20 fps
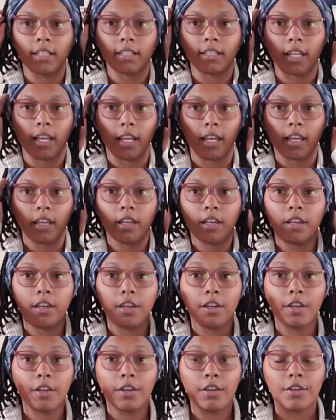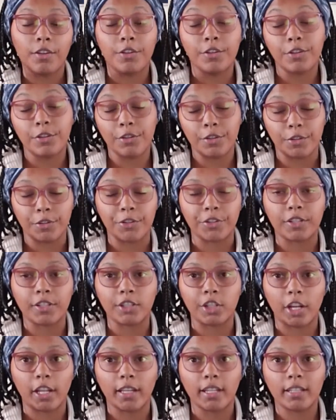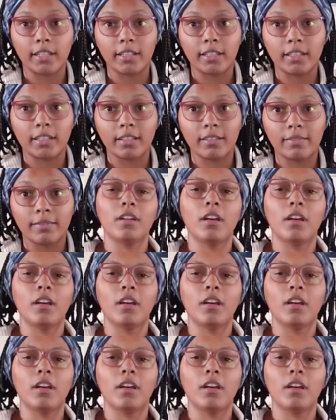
to say, you're just jealous.